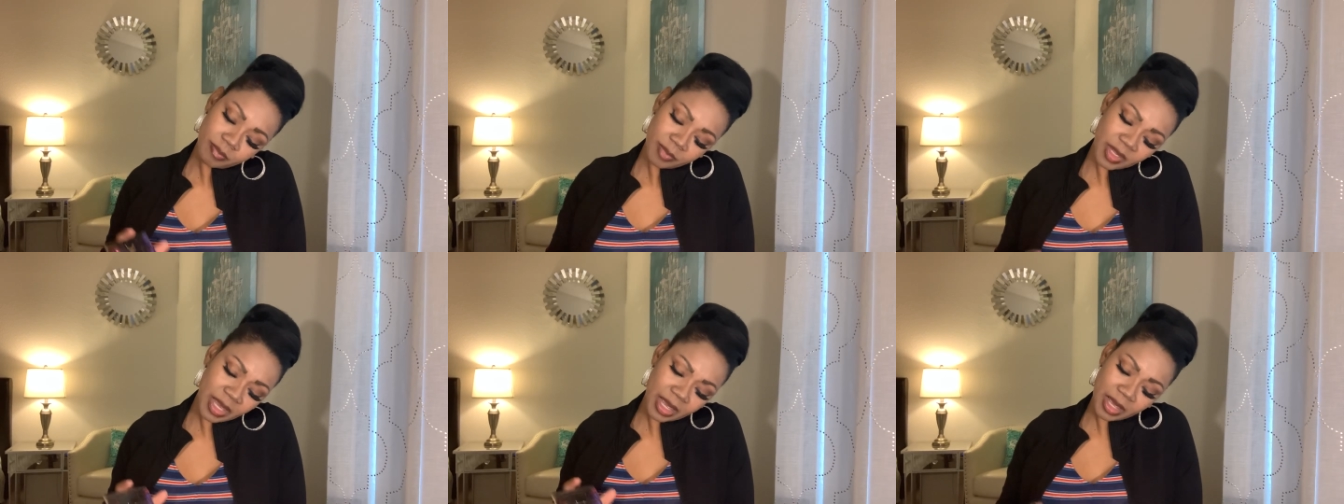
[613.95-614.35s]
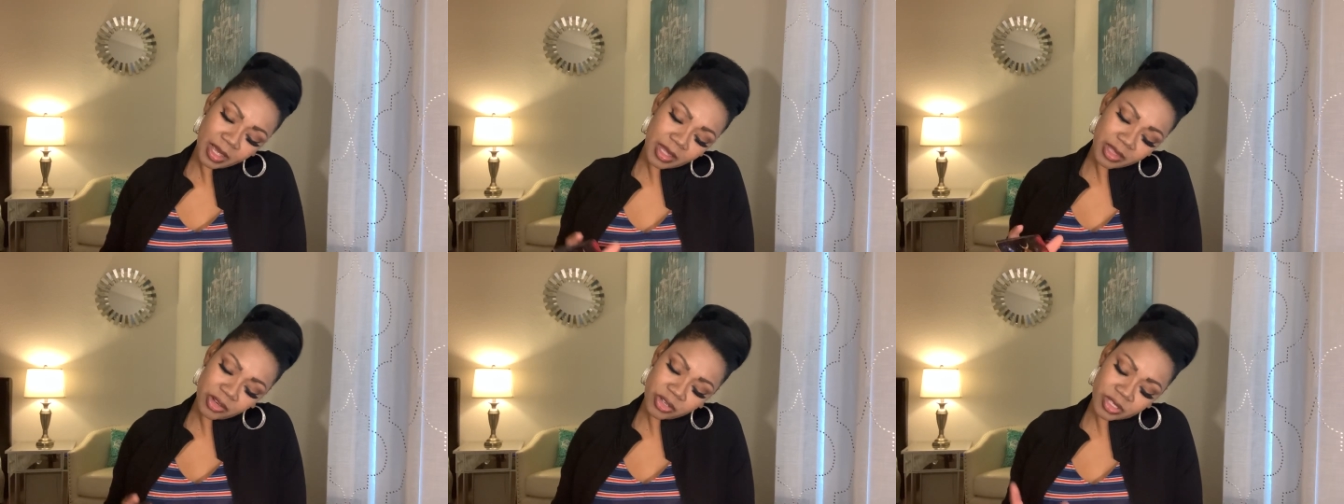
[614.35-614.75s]
Yeah,
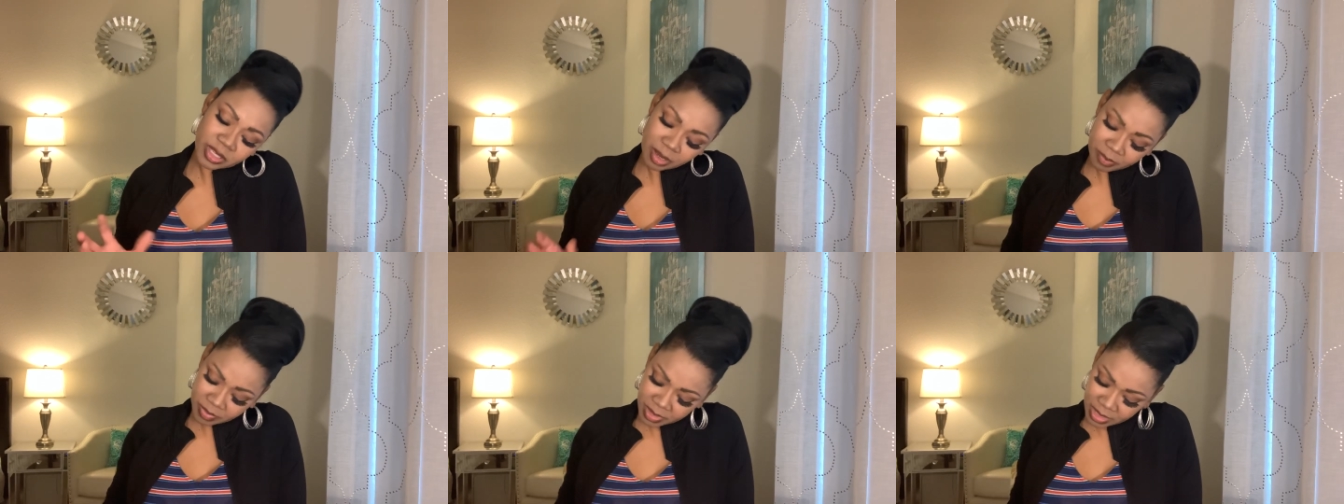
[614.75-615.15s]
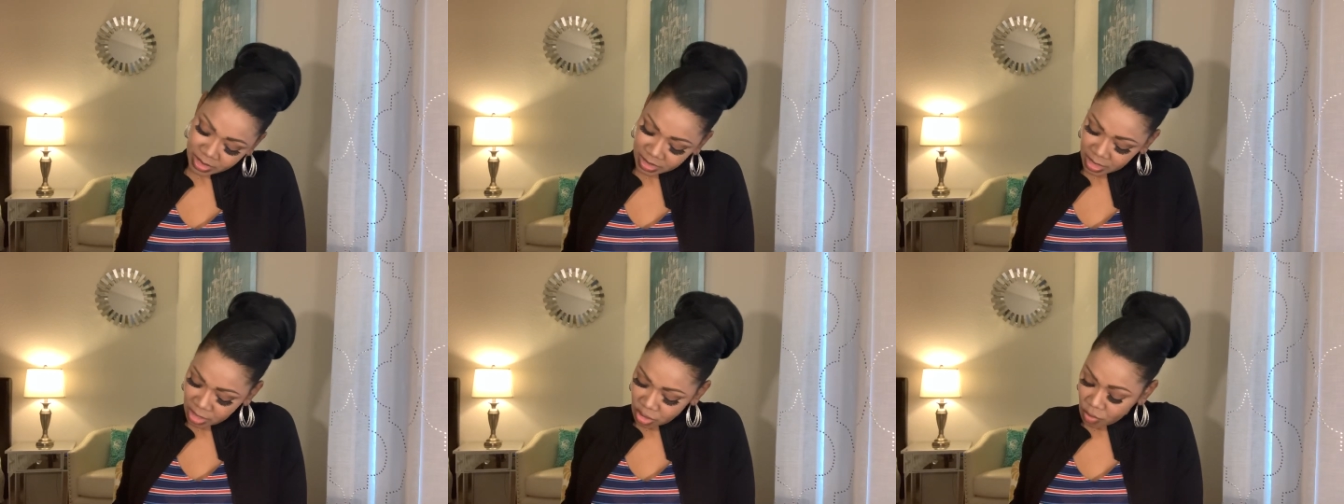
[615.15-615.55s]
there's something
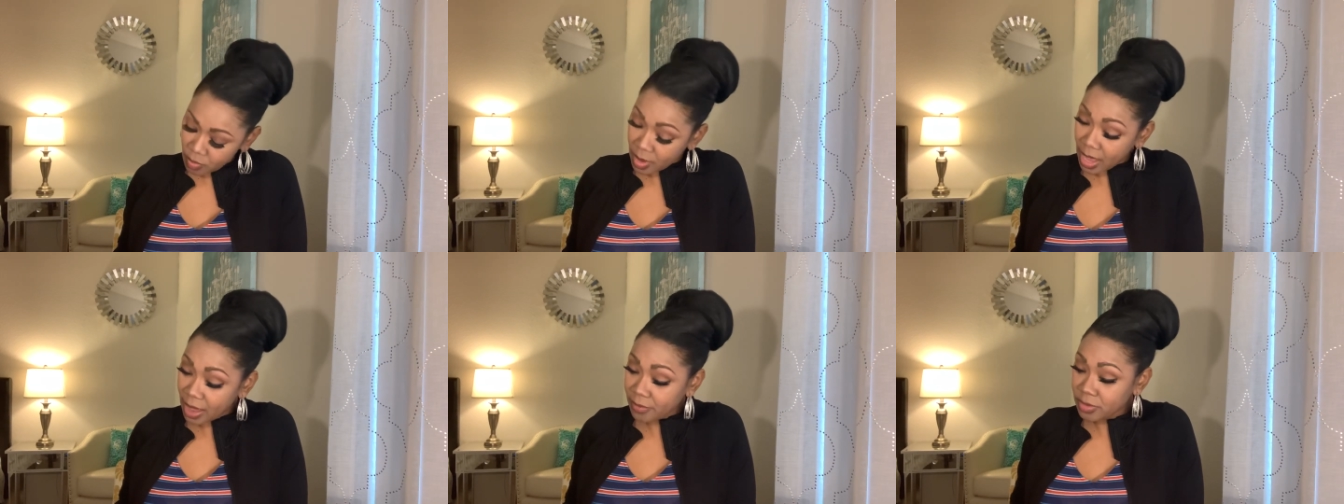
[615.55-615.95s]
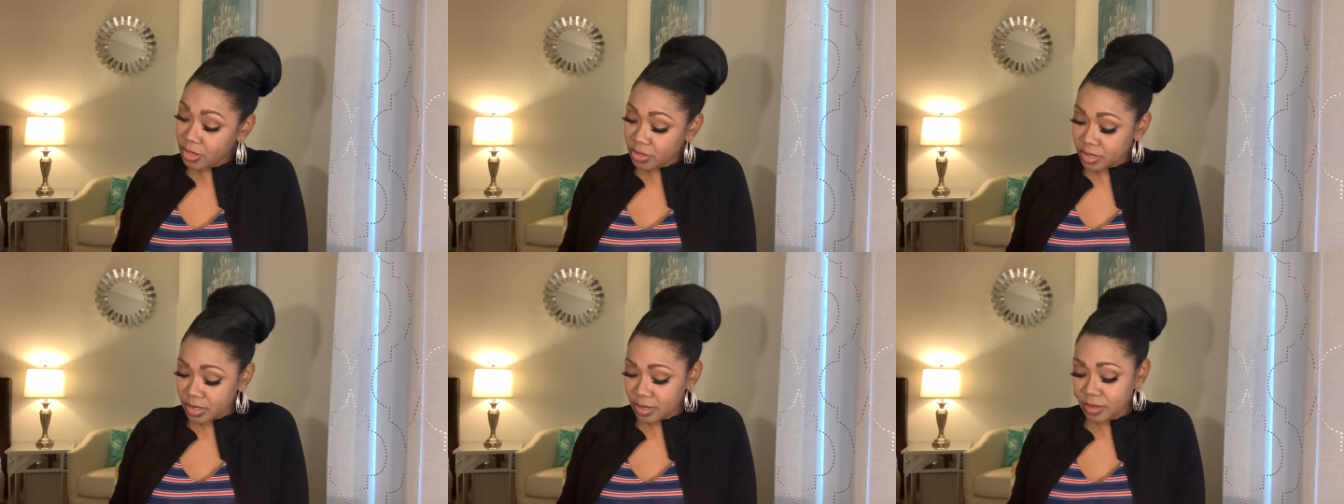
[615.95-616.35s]
that you have
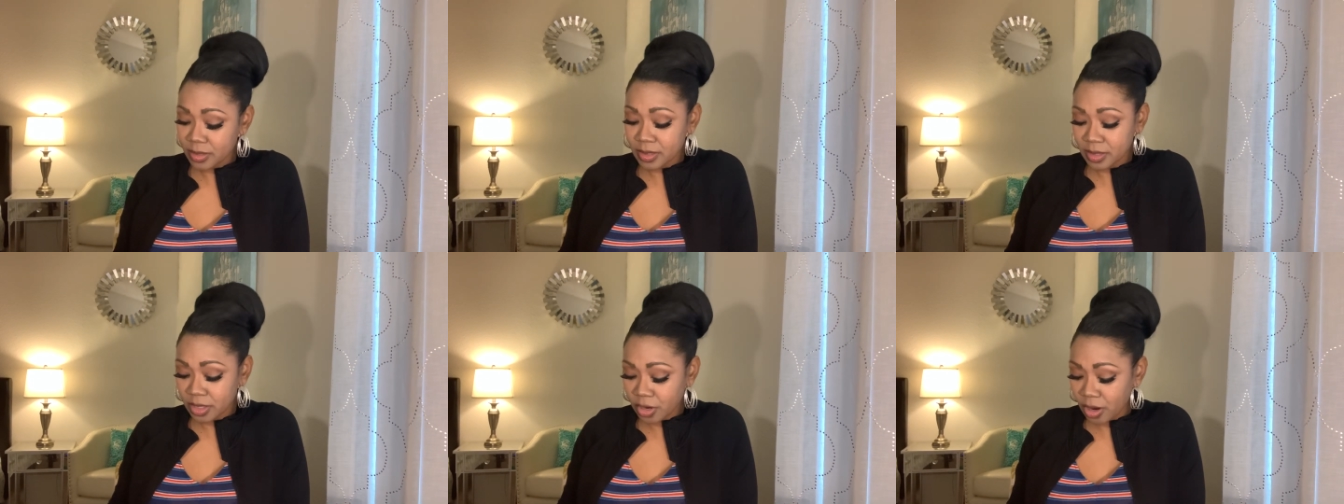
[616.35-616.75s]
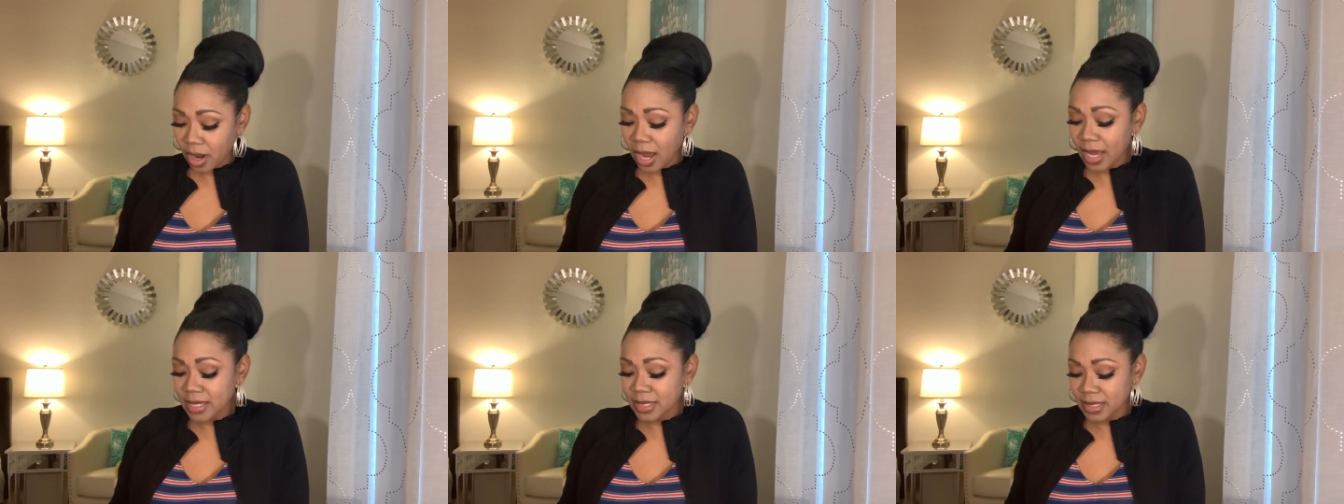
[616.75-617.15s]
your
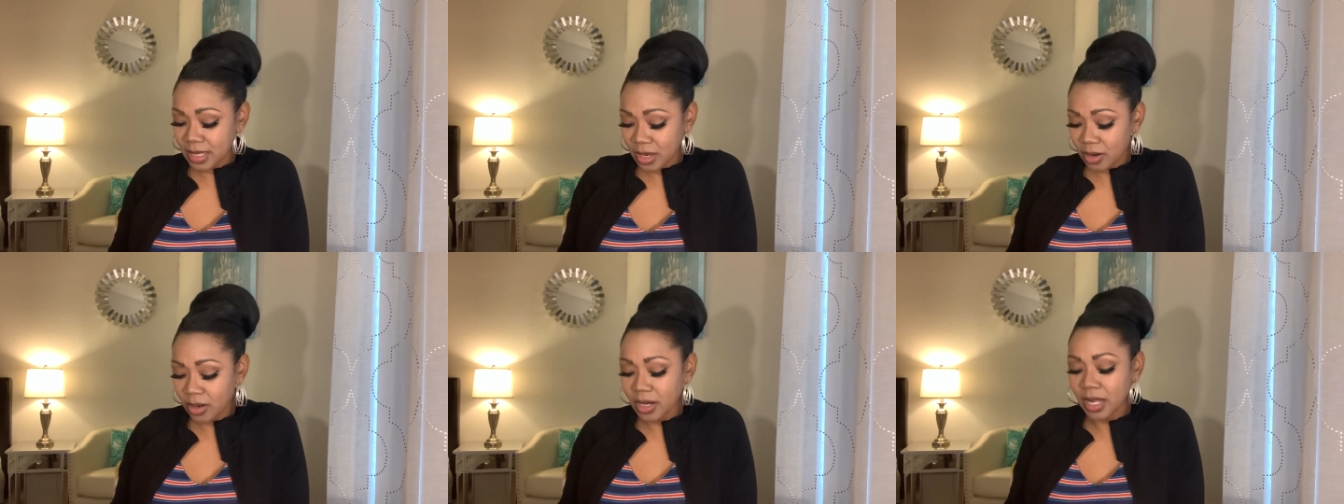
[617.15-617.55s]
eyes set on,